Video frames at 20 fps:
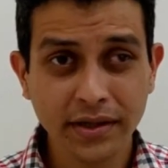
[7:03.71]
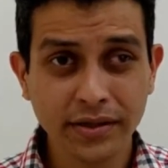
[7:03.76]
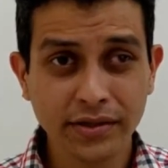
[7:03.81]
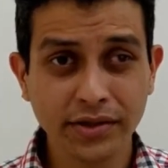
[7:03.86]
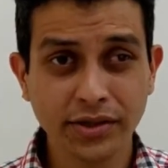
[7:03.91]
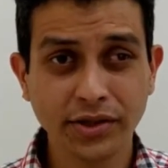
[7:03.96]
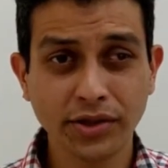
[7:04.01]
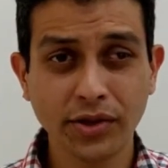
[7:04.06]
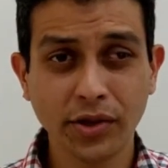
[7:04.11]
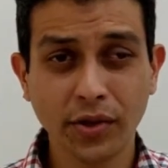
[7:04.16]

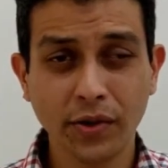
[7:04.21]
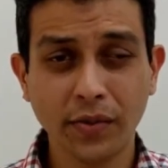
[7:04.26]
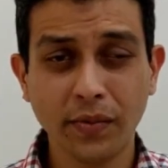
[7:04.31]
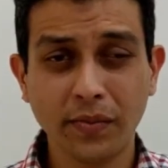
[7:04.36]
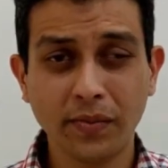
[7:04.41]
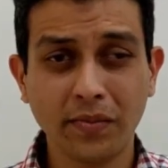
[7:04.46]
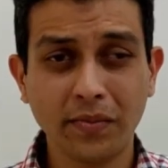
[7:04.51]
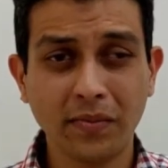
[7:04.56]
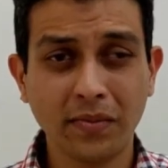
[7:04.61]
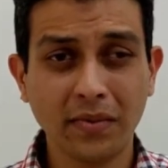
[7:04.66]
So
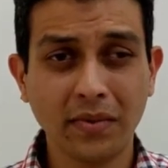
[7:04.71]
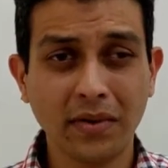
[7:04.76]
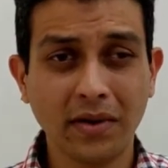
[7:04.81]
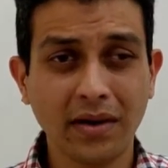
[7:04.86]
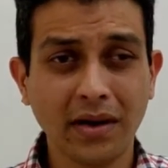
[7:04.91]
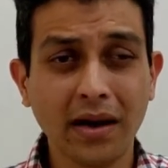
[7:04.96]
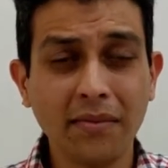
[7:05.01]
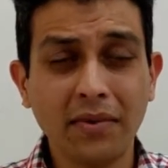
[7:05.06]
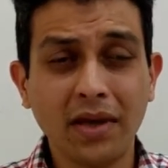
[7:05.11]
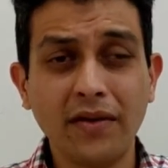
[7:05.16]

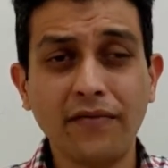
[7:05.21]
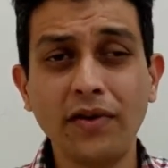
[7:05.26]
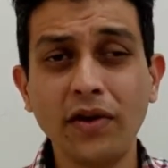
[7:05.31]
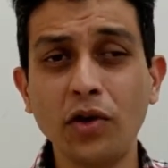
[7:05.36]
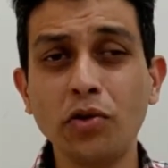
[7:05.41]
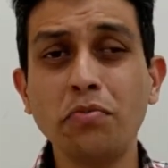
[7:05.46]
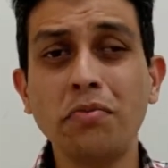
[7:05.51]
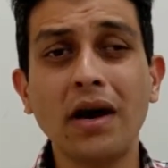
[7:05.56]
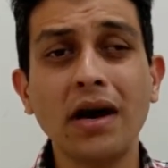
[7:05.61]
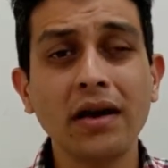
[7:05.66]
I'm giving
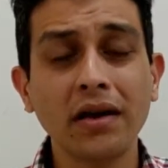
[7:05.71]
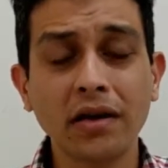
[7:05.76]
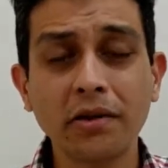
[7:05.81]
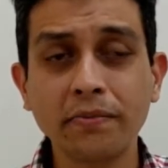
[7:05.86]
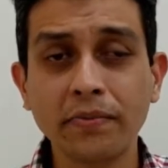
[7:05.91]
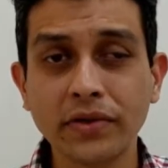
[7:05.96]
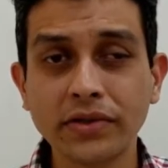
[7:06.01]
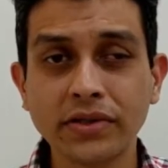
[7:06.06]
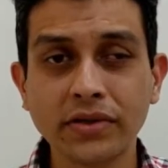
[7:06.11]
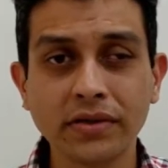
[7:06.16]
you my
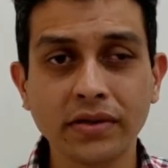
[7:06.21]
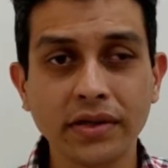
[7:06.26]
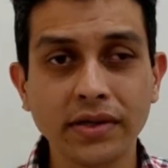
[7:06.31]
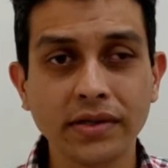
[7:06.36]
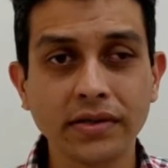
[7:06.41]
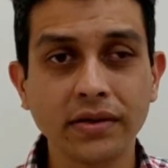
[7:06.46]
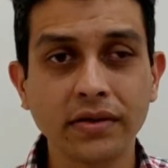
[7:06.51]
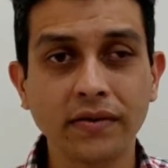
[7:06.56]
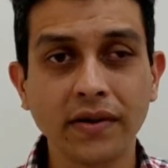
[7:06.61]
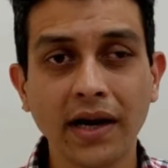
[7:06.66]
inputs on
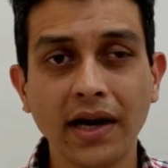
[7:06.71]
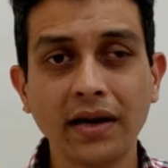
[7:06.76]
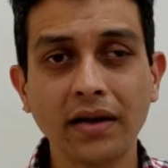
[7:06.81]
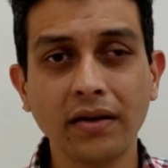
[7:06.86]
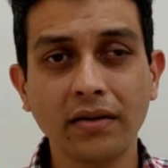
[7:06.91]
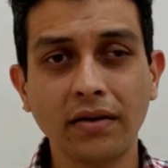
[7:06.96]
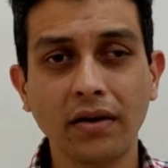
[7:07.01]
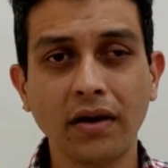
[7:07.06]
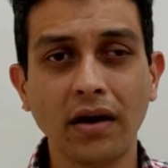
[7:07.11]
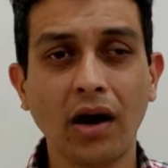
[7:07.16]
this, alright?
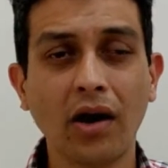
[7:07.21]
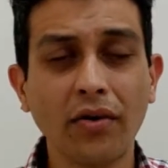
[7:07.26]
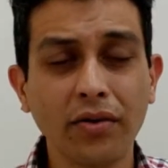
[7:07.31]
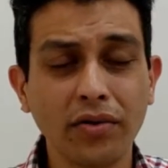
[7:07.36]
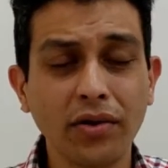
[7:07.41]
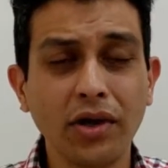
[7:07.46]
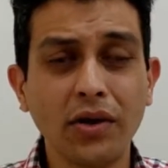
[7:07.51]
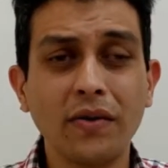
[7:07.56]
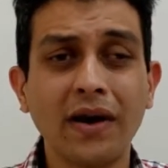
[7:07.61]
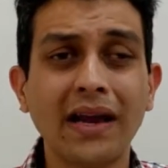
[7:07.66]
How
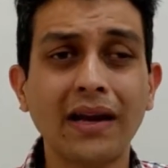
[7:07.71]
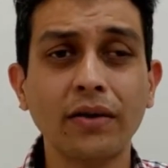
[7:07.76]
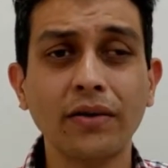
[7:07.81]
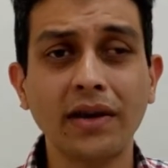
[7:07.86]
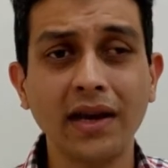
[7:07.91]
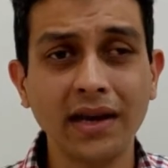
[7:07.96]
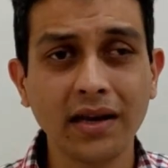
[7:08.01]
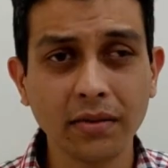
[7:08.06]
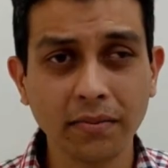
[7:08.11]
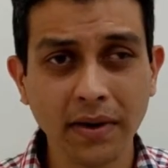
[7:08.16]
do you
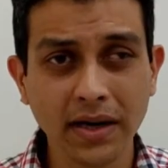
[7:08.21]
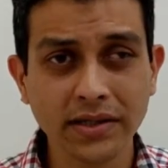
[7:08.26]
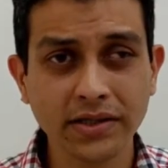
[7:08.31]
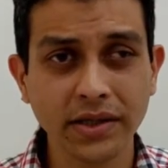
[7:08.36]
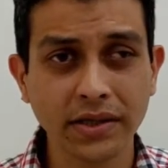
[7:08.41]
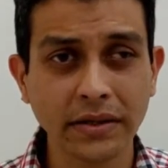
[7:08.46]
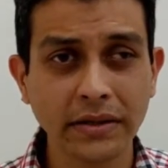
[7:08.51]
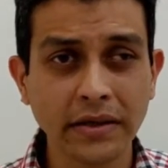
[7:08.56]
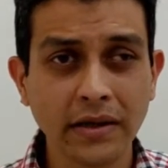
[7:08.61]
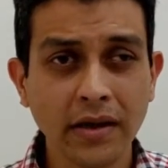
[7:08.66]
allocate a
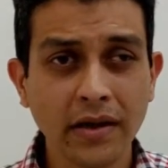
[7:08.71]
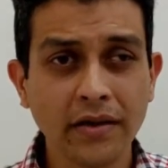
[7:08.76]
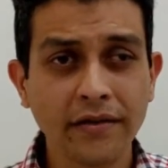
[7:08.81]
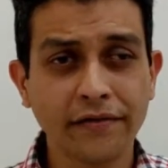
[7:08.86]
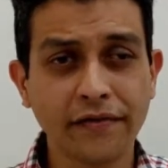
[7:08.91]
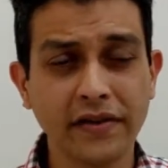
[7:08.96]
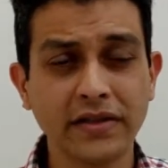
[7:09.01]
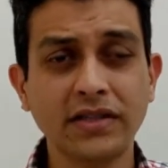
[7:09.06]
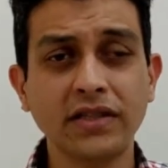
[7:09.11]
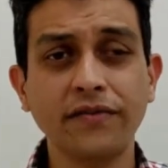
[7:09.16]
budget?
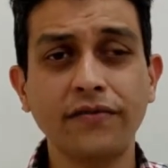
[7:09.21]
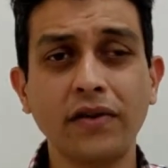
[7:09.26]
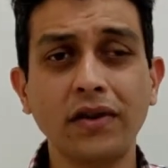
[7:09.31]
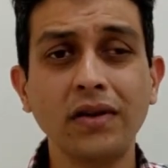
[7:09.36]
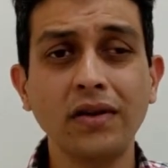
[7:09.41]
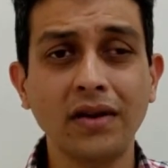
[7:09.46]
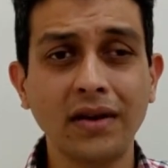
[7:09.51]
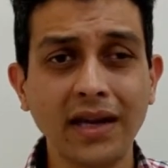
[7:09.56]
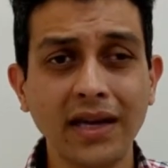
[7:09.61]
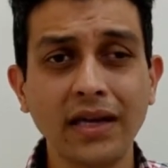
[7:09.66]
First of all,
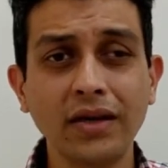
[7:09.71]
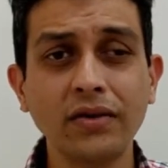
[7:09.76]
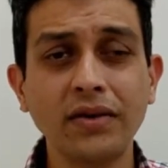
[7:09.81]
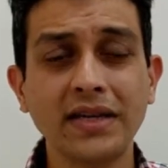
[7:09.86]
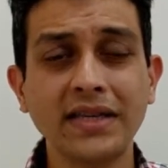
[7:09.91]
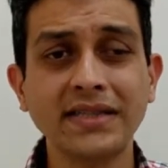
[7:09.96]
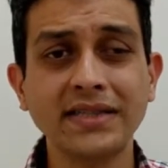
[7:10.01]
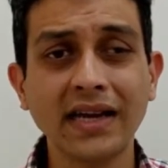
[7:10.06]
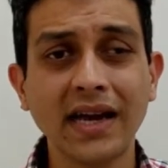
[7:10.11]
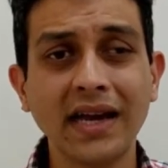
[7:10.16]
you need to
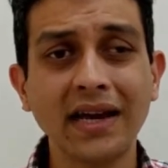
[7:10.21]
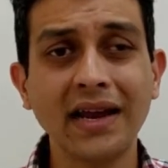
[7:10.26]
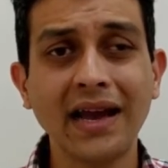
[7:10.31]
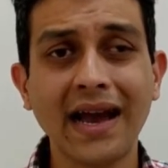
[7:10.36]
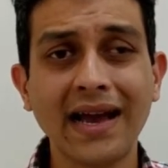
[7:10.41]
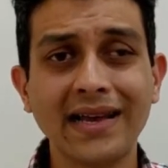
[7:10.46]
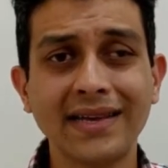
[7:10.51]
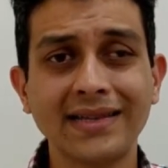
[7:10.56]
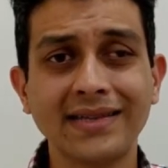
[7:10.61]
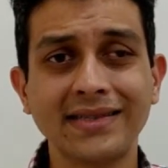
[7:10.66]
decide
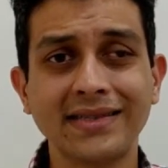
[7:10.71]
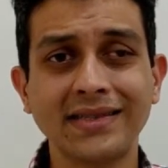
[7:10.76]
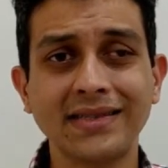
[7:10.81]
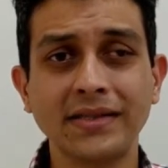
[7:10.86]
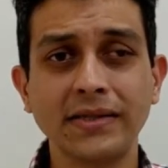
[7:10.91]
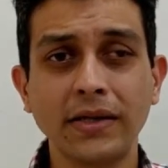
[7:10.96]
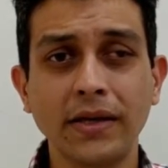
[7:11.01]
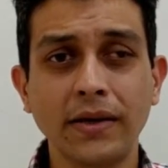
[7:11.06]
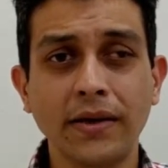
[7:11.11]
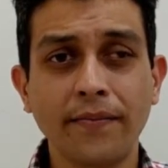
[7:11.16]
as
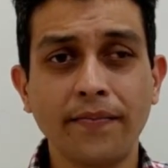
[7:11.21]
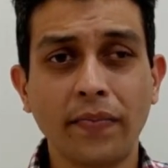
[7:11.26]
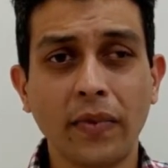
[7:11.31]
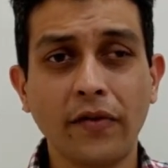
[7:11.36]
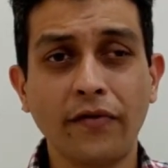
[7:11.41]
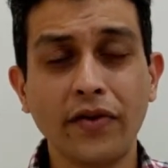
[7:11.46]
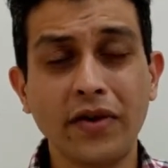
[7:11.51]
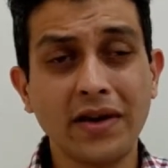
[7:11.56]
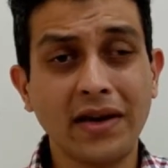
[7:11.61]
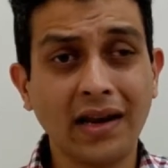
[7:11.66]

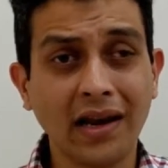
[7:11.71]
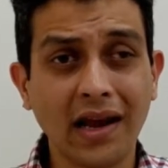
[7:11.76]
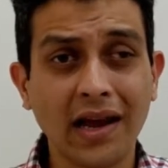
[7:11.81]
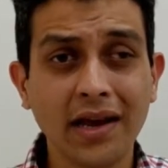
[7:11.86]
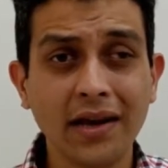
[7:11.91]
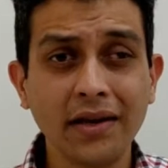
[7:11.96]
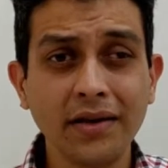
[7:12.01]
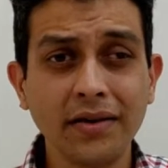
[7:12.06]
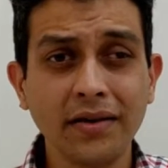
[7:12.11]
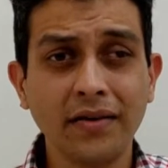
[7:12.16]
for your
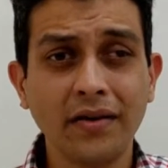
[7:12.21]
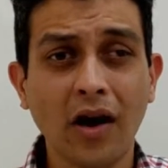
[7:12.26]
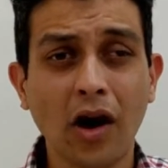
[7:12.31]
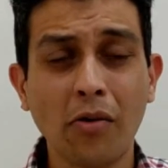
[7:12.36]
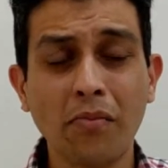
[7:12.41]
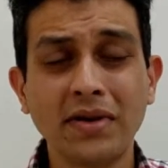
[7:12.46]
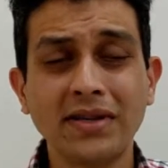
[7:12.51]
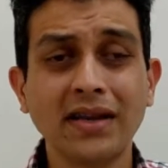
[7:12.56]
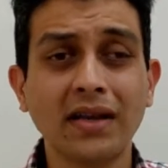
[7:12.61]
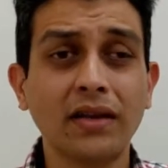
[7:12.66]
client, how
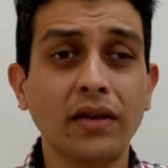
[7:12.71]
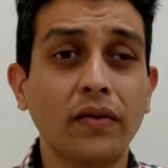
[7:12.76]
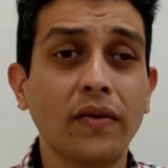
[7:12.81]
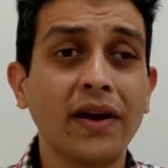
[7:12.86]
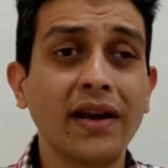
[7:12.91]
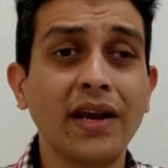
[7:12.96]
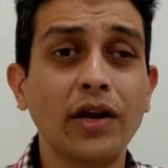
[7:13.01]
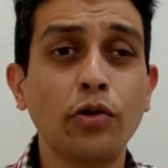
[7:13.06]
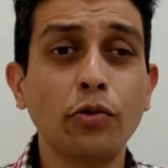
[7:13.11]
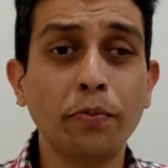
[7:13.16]
much are they
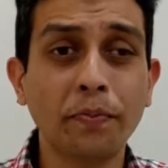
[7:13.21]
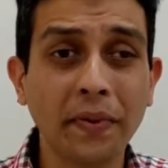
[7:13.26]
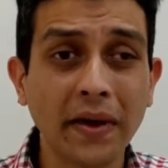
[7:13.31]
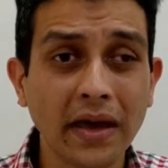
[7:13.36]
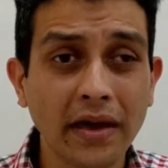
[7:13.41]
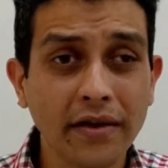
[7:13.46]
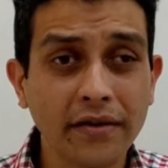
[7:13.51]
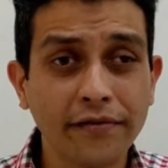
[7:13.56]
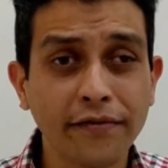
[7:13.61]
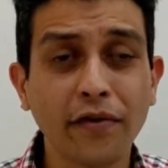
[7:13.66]
ready to
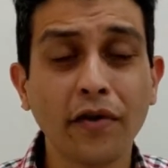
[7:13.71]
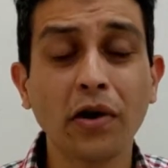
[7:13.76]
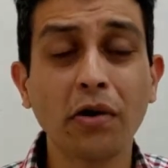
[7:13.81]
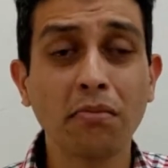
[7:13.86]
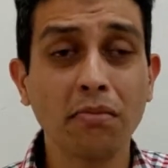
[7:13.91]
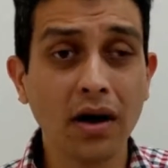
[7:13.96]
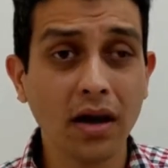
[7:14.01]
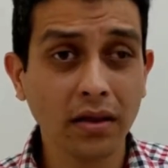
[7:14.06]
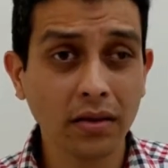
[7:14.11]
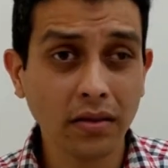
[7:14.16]
pay for a
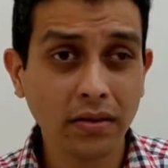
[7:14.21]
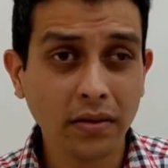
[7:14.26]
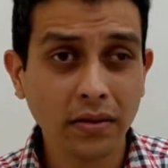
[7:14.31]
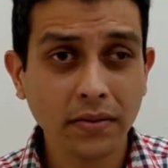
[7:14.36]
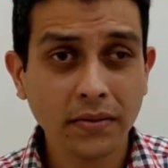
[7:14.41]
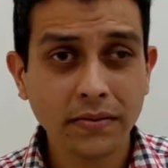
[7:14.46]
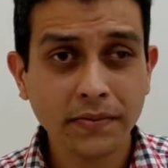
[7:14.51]
month?